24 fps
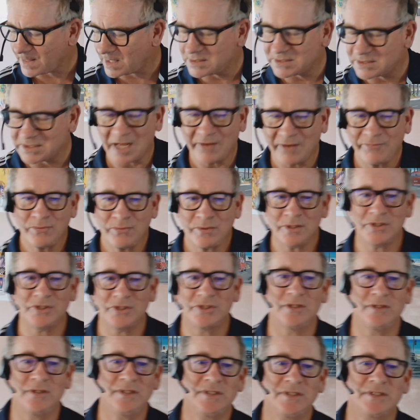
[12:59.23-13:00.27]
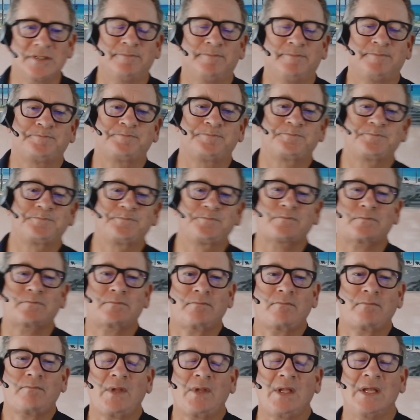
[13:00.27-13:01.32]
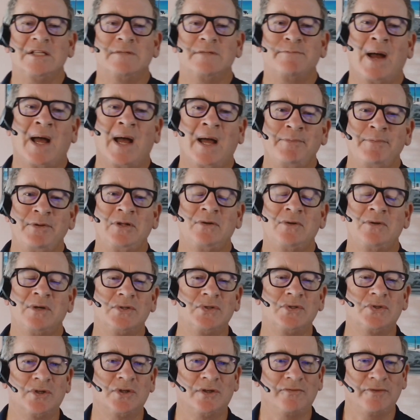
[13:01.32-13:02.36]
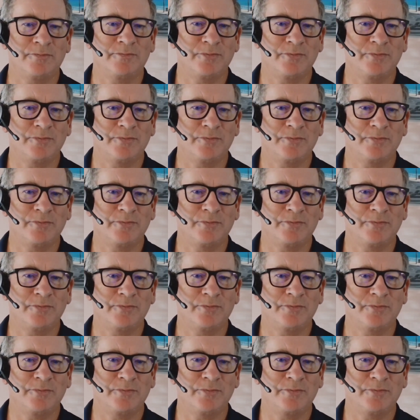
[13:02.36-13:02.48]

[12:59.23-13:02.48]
Software assurance is popular on server